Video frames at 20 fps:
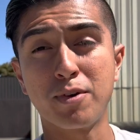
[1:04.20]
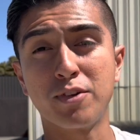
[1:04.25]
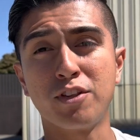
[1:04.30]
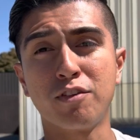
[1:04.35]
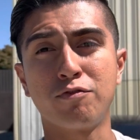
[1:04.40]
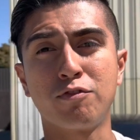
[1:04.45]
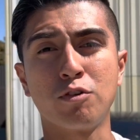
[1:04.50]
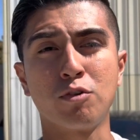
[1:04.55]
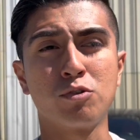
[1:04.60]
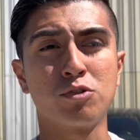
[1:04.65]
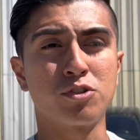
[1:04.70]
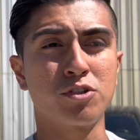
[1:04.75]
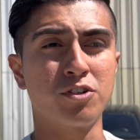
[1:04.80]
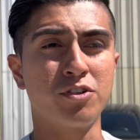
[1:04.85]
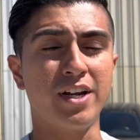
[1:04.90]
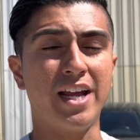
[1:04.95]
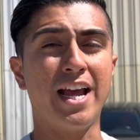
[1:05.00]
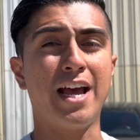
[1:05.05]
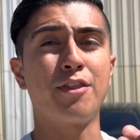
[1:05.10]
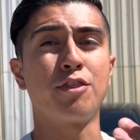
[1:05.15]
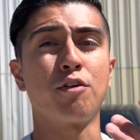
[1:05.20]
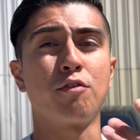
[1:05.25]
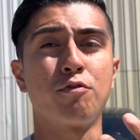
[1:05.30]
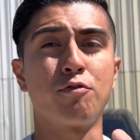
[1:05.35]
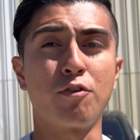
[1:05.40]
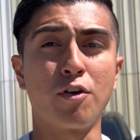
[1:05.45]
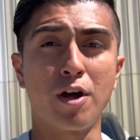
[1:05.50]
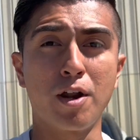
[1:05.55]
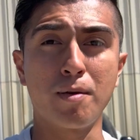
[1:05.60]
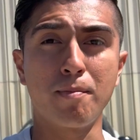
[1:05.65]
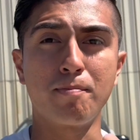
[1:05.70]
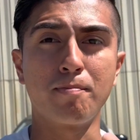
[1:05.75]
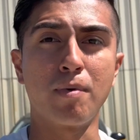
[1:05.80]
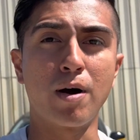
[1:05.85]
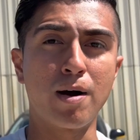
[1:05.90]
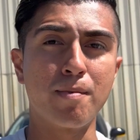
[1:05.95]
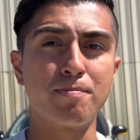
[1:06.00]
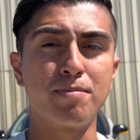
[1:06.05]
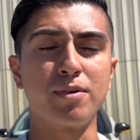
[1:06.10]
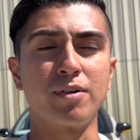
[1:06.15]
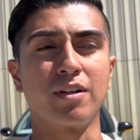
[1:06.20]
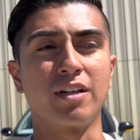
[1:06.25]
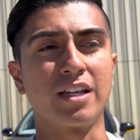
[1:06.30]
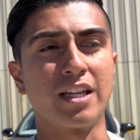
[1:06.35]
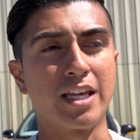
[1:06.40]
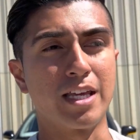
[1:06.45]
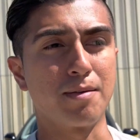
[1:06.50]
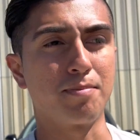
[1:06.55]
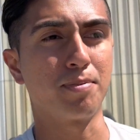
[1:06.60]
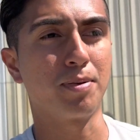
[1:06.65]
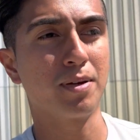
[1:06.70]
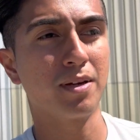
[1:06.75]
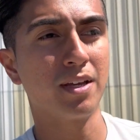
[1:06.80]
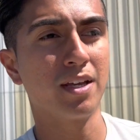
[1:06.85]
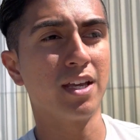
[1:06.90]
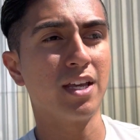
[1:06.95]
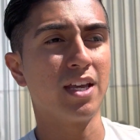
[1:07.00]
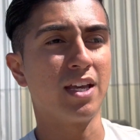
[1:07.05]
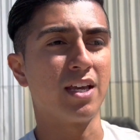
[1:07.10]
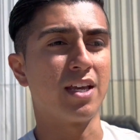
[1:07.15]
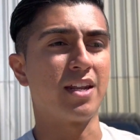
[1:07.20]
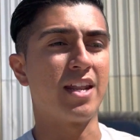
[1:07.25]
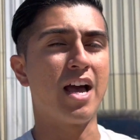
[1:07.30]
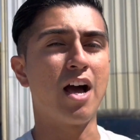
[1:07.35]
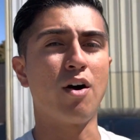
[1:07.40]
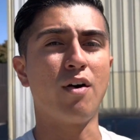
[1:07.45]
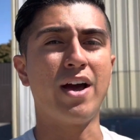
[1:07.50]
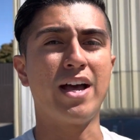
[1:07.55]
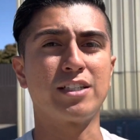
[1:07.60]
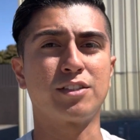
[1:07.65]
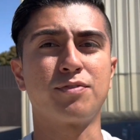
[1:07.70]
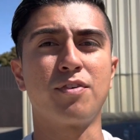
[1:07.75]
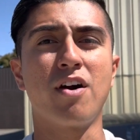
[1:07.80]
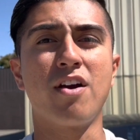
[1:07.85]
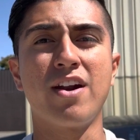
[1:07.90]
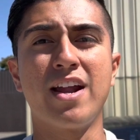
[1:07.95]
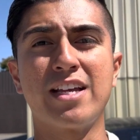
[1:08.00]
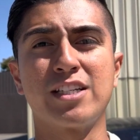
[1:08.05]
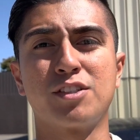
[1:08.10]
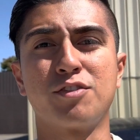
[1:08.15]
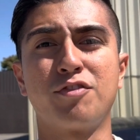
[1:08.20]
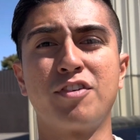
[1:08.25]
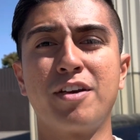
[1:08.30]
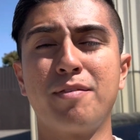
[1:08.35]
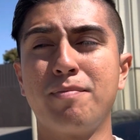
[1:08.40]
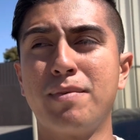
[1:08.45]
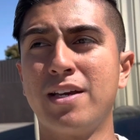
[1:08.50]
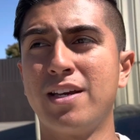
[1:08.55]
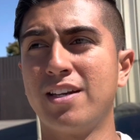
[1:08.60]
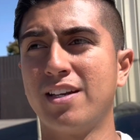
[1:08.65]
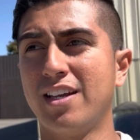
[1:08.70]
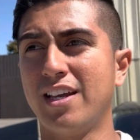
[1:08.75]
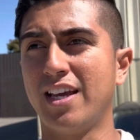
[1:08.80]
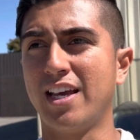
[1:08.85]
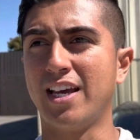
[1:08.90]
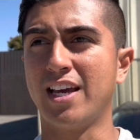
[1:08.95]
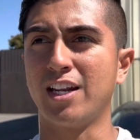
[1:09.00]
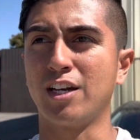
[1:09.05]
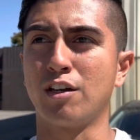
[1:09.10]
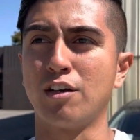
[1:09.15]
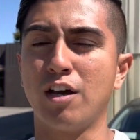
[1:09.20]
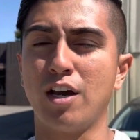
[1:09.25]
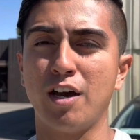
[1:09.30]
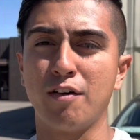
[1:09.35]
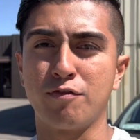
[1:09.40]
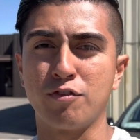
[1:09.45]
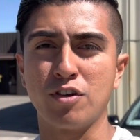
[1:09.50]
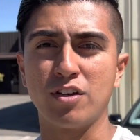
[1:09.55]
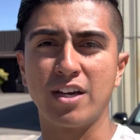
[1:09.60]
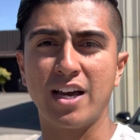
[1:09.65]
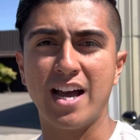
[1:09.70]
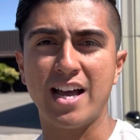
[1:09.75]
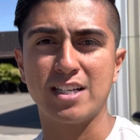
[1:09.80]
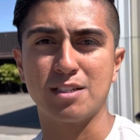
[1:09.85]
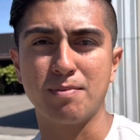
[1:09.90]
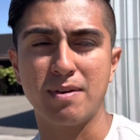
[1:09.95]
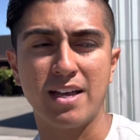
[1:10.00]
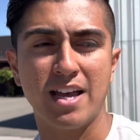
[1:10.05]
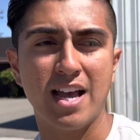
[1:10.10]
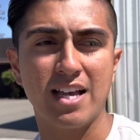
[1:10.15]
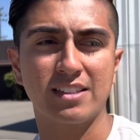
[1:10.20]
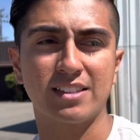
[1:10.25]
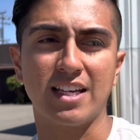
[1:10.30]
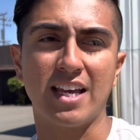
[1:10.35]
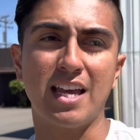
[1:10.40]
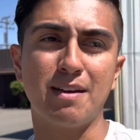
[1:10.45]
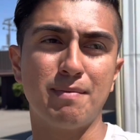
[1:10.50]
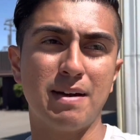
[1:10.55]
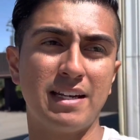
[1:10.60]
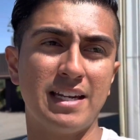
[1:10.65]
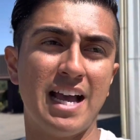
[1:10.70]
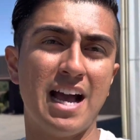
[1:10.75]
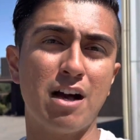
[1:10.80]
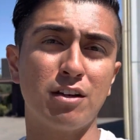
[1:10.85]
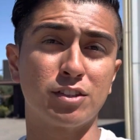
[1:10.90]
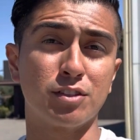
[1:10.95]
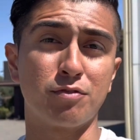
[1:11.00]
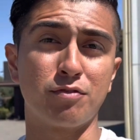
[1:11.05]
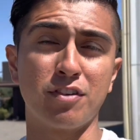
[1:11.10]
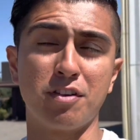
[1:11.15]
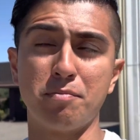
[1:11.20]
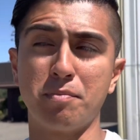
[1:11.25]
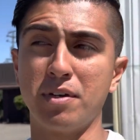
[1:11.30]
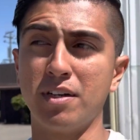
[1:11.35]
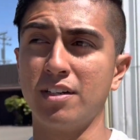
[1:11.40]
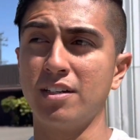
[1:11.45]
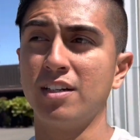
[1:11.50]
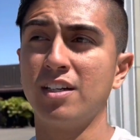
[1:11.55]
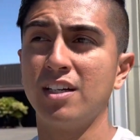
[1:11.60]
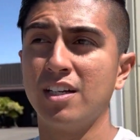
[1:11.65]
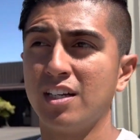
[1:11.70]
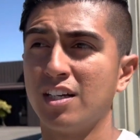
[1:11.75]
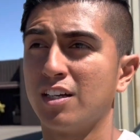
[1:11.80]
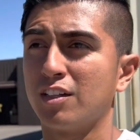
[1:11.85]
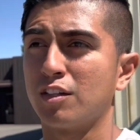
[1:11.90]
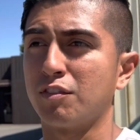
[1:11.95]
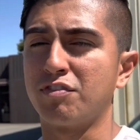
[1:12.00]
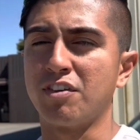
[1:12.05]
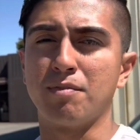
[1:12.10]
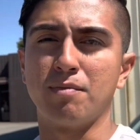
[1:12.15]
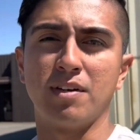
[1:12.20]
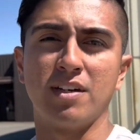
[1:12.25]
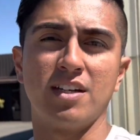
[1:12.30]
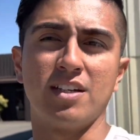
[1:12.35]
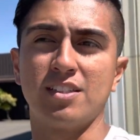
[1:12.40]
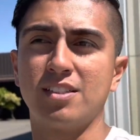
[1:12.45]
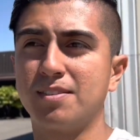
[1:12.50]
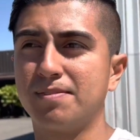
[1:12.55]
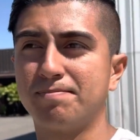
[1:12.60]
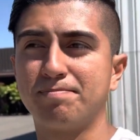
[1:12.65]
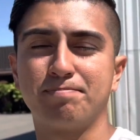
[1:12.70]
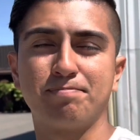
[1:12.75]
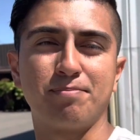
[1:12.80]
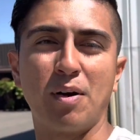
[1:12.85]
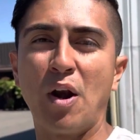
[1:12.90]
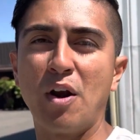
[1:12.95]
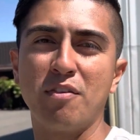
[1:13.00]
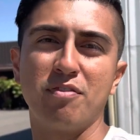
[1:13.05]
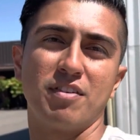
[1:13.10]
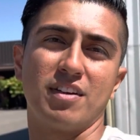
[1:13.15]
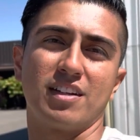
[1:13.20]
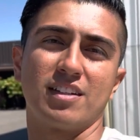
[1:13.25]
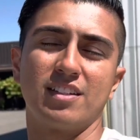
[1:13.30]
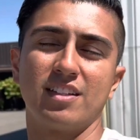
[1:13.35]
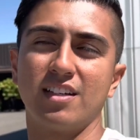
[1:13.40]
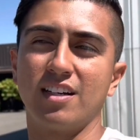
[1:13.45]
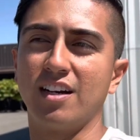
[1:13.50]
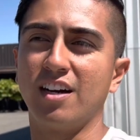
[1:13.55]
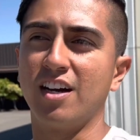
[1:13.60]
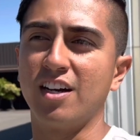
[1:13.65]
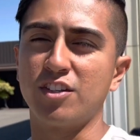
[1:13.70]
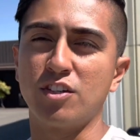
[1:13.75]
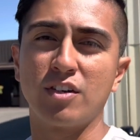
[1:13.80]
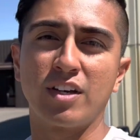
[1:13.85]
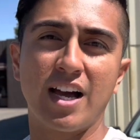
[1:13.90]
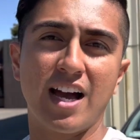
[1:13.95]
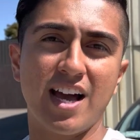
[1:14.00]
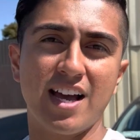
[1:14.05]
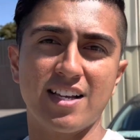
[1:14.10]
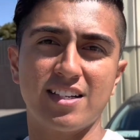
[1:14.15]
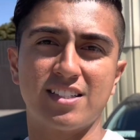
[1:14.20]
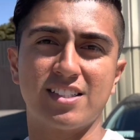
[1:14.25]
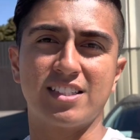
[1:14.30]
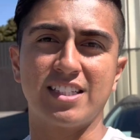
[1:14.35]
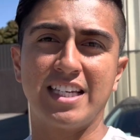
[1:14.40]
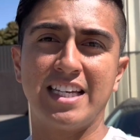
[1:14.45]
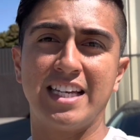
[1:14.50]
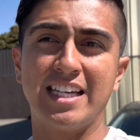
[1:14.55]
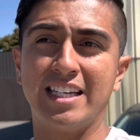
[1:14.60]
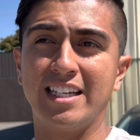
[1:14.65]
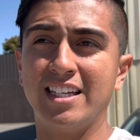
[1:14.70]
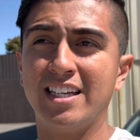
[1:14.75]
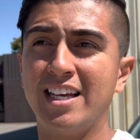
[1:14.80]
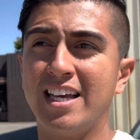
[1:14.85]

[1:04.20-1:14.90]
diffuser, and the front bumper lip. Now, as far as fitment, and a few of you guys may ask, hey man, how's the fitment? The fitment is perfect. You guys seen,